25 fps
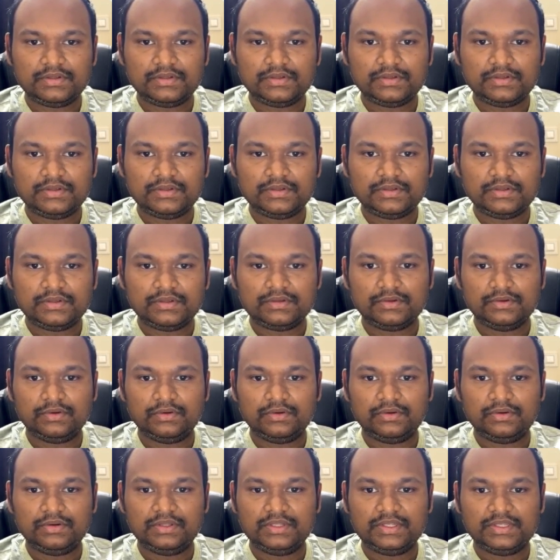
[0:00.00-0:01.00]

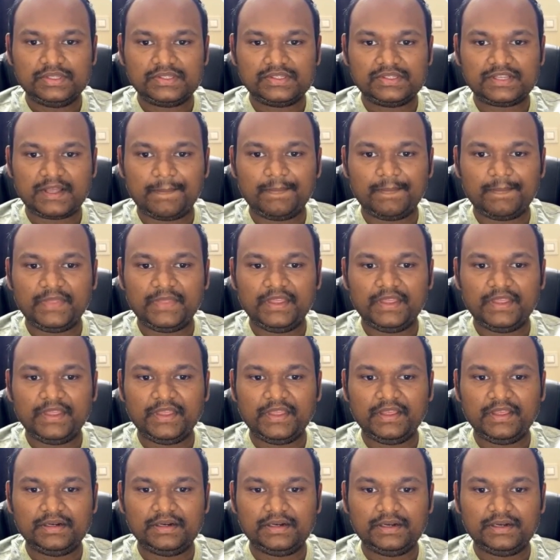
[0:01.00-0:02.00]
So this is something
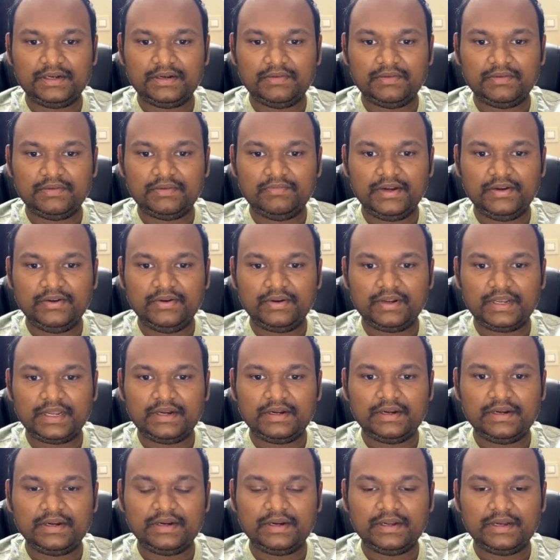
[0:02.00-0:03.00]
where you
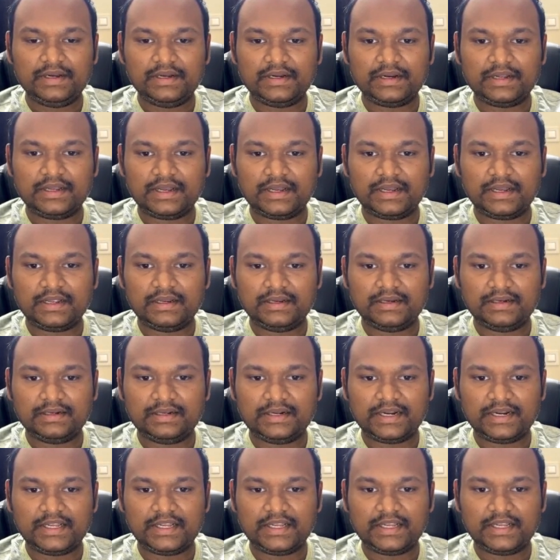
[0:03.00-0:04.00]
can
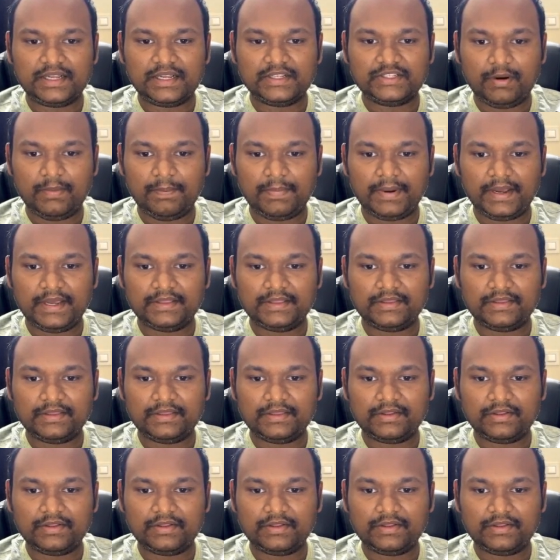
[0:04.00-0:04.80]
touch upon Python.